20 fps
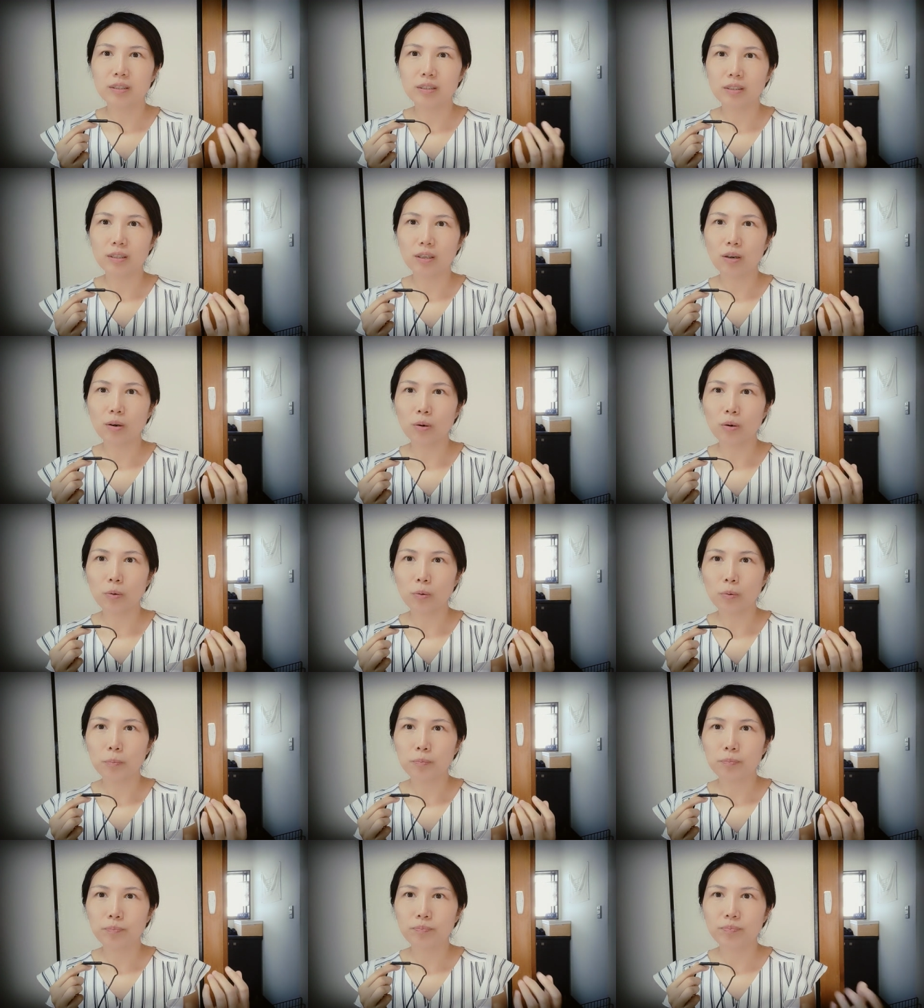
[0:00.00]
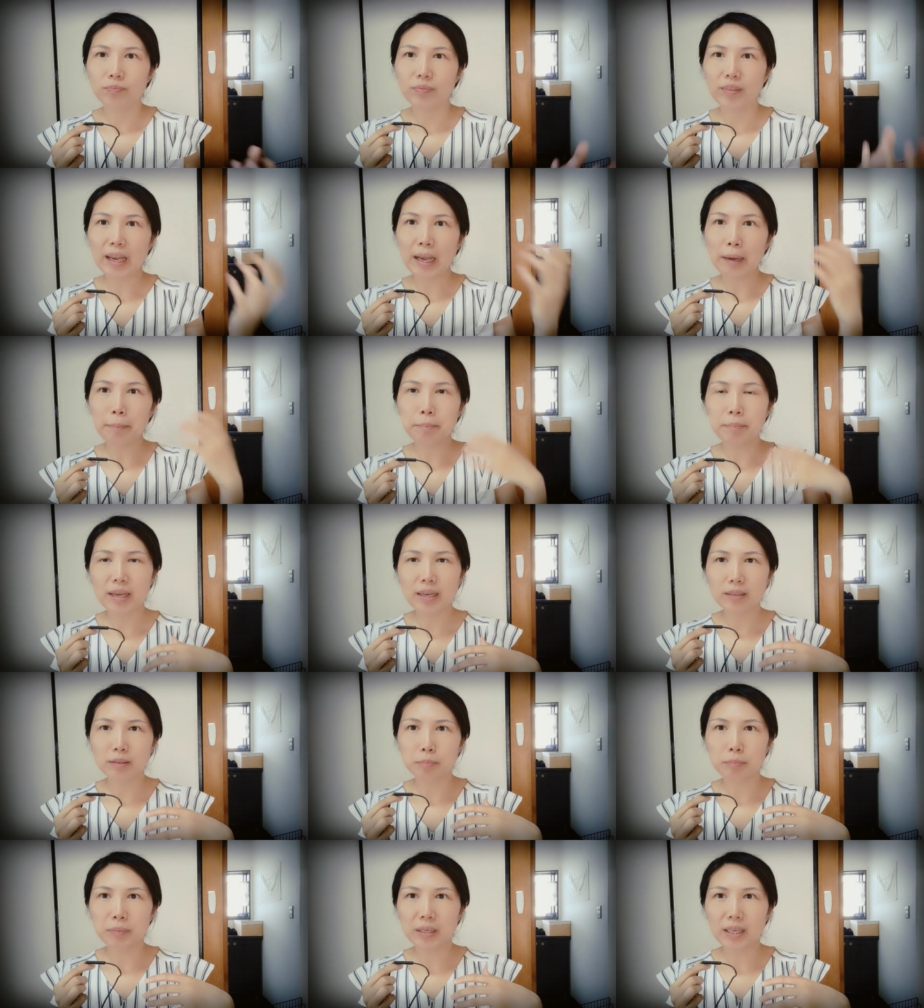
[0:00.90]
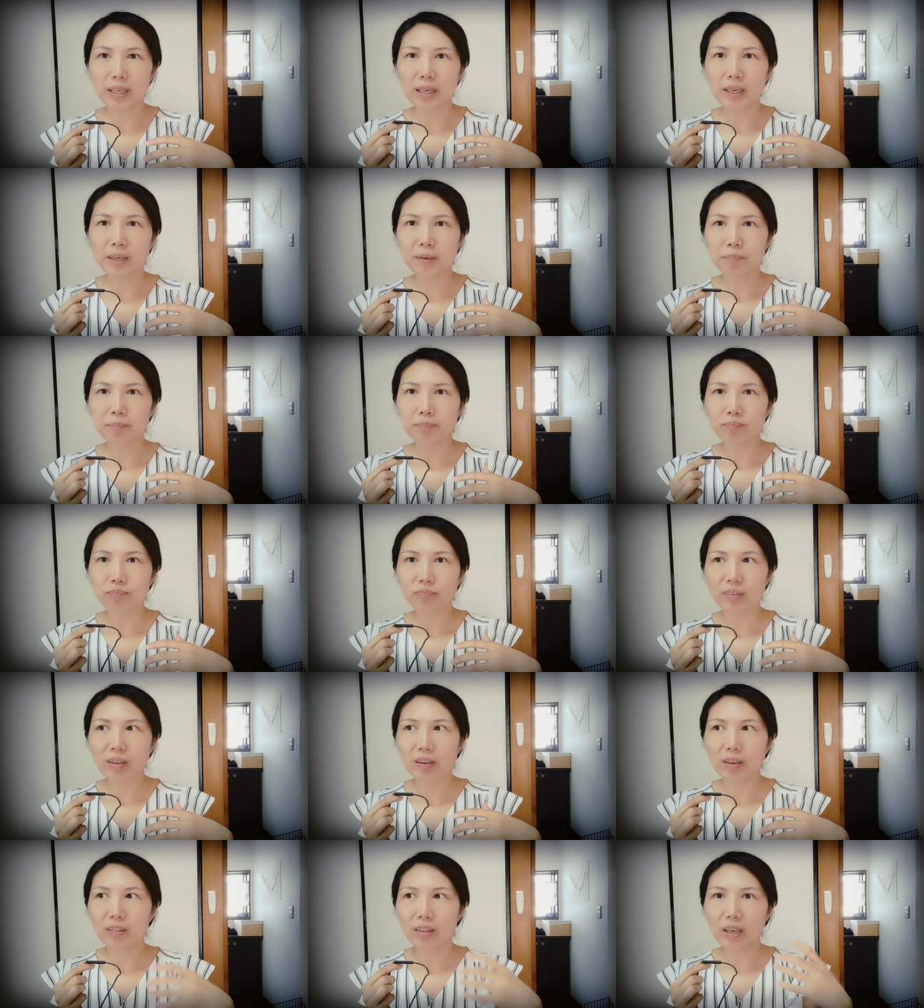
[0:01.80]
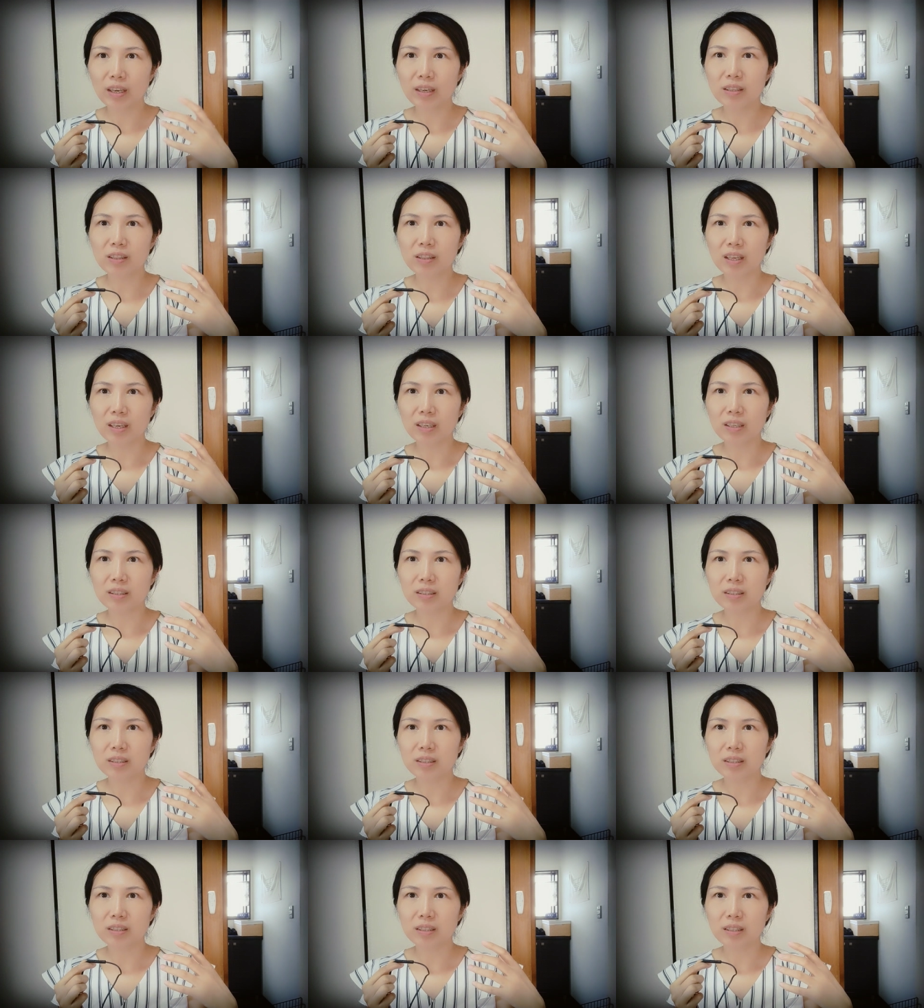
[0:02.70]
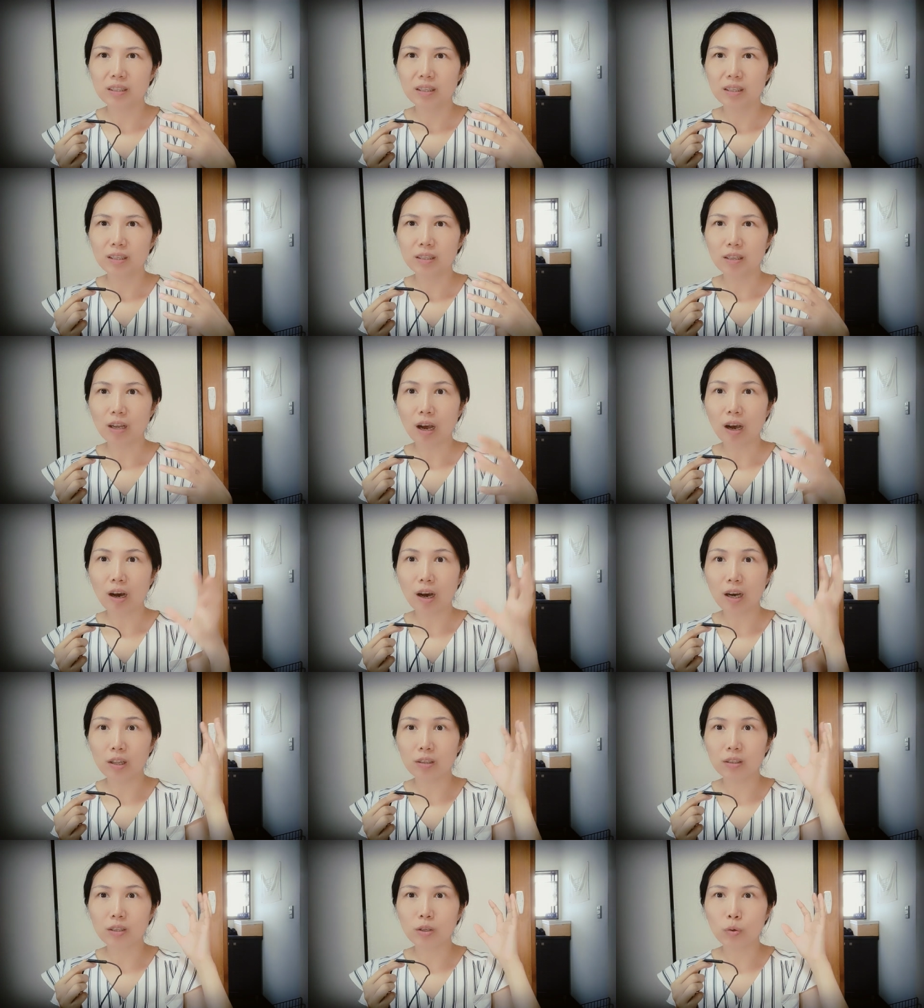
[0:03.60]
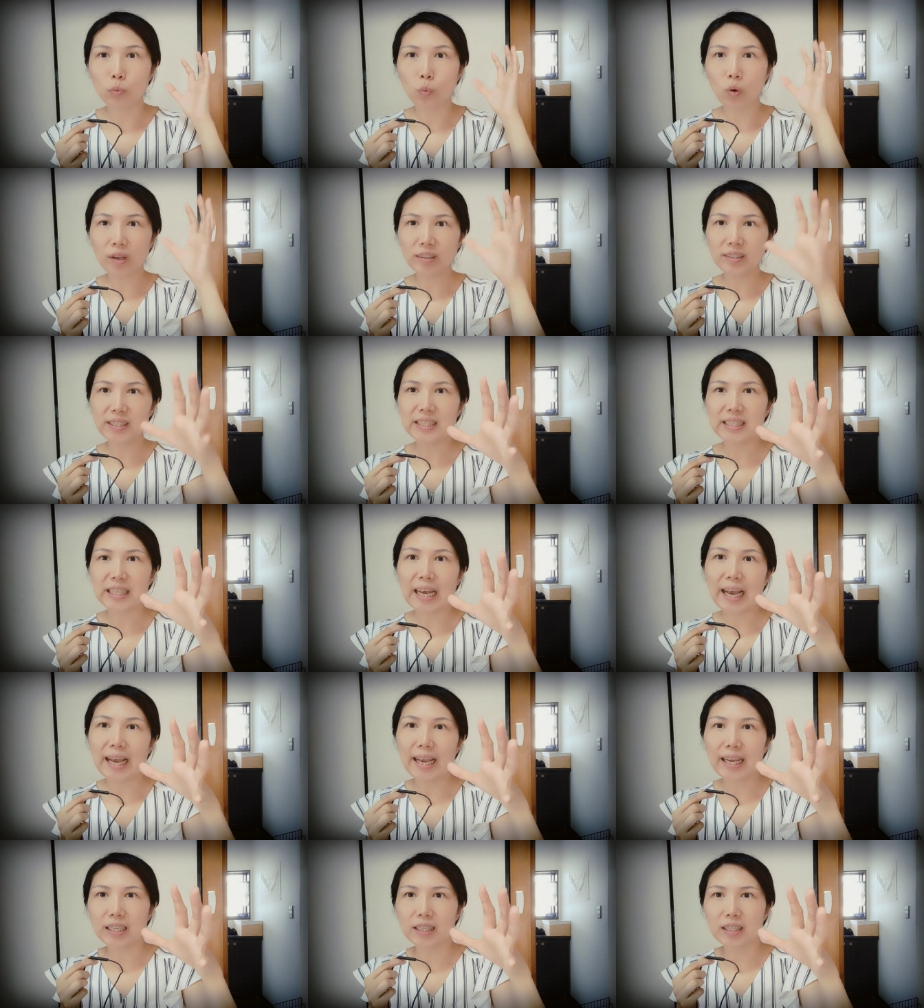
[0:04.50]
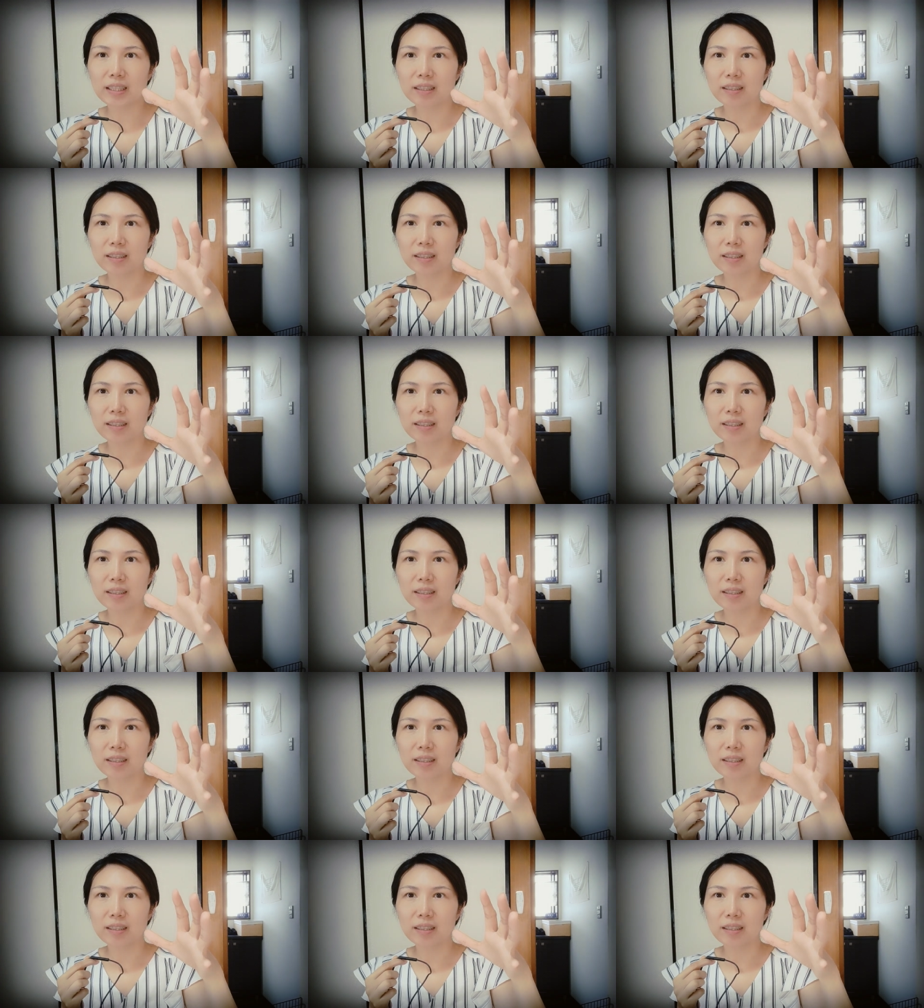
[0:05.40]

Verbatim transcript: So that makes me think things not on the one side,